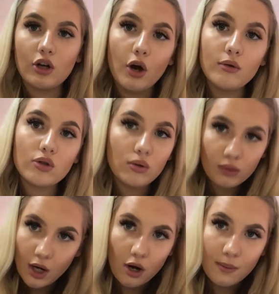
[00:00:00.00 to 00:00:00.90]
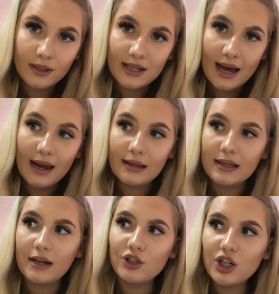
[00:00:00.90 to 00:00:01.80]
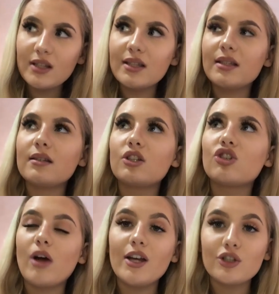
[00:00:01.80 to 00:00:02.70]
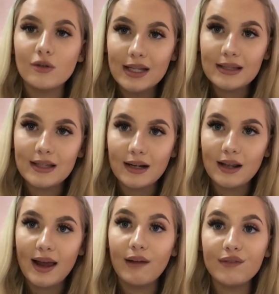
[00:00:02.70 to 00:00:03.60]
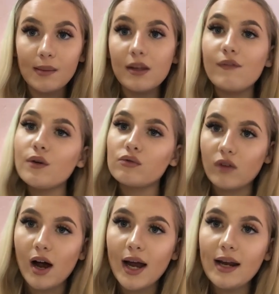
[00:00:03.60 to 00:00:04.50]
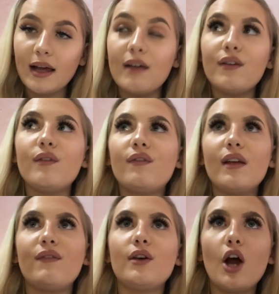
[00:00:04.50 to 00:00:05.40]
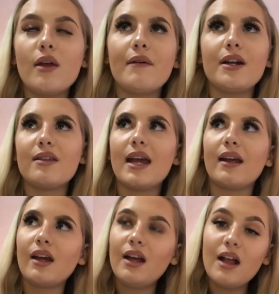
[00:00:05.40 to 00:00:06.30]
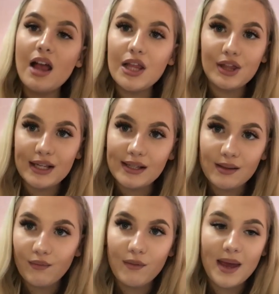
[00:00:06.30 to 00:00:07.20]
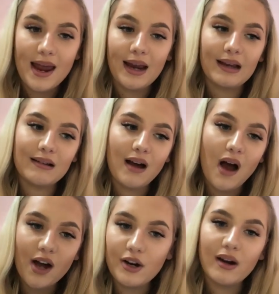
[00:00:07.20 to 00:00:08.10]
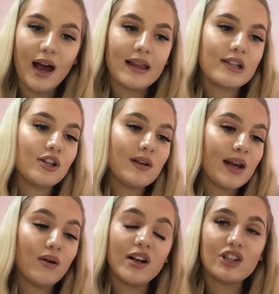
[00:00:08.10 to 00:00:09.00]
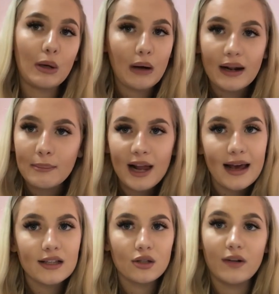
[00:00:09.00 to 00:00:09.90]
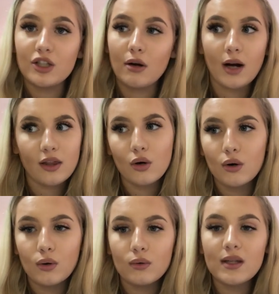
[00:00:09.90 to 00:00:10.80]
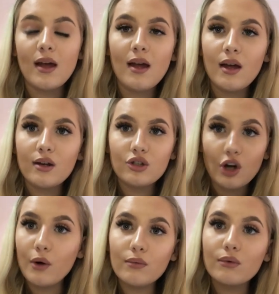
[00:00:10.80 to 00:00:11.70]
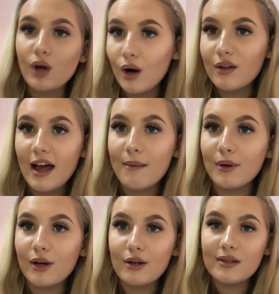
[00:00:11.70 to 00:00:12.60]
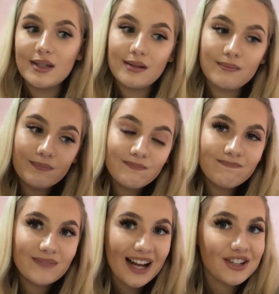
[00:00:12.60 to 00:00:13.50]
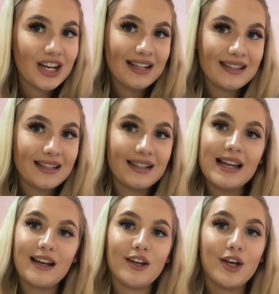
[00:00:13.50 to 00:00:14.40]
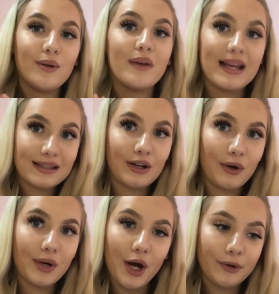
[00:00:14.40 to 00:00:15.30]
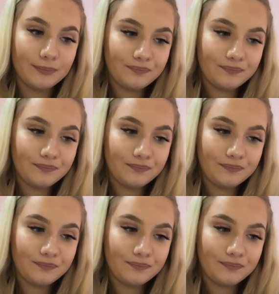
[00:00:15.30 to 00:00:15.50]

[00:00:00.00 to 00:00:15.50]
go to all the open days and just trust your instinct. Like, if something feels right, like if you go there and you think, this isn't for me, I don't like this uni, or I don't like the place, or I don't like the halls, don't go there, because that's your instinct telling you it's a no-go.